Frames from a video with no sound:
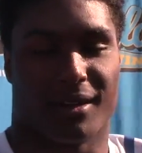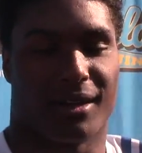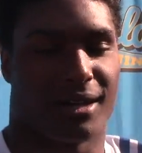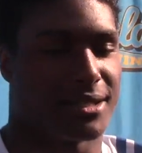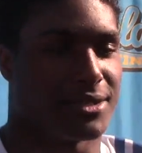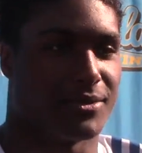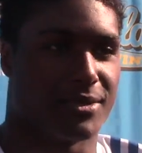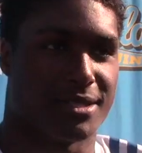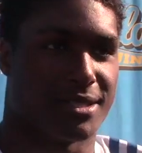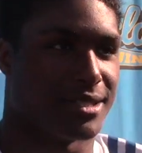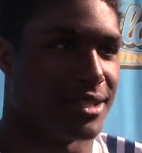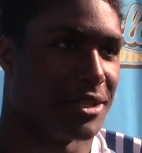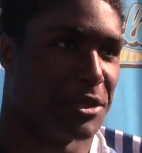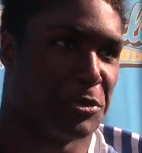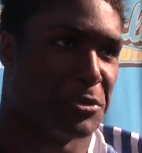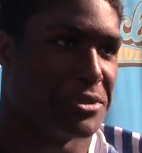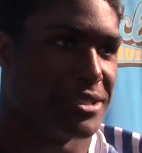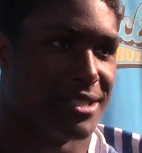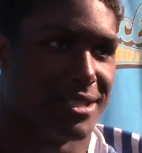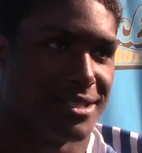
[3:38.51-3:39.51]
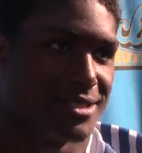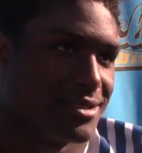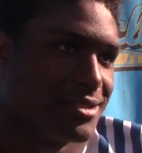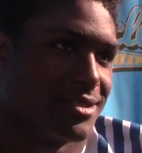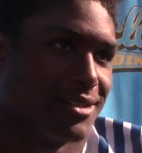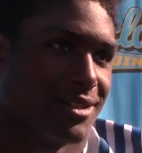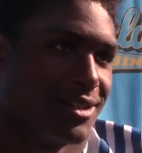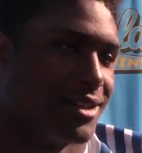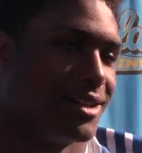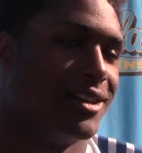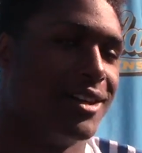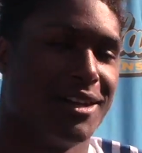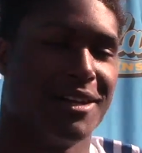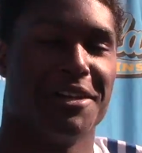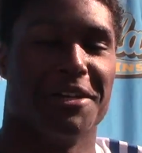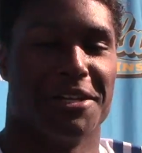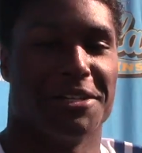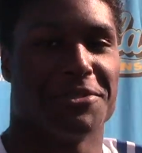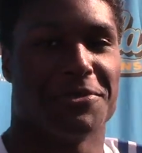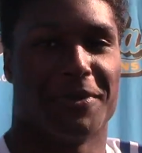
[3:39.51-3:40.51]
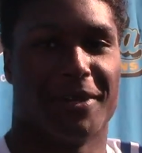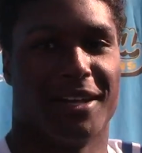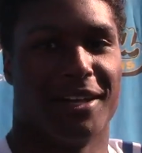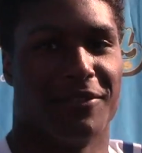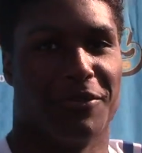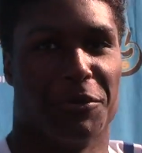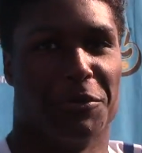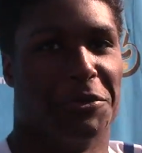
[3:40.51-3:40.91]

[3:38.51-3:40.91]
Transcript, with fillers: I'll switch another position, so it's whatever.